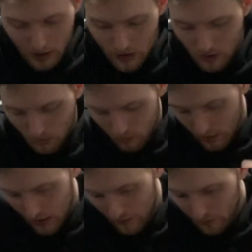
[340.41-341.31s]
So
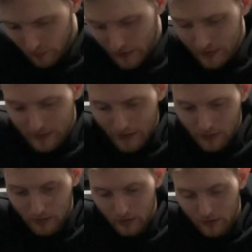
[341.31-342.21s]
if you're playing
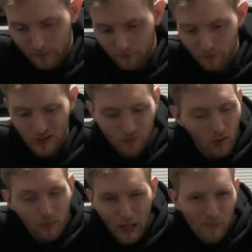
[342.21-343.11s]
the
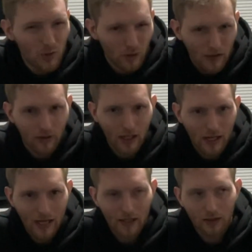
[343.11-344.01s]
smaller maps, you'll have a
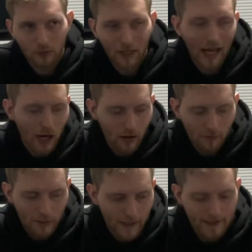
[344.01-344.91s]
little bit higher
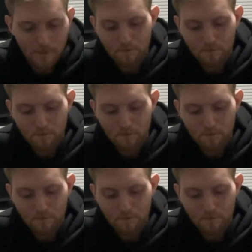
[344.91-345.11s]
FPS,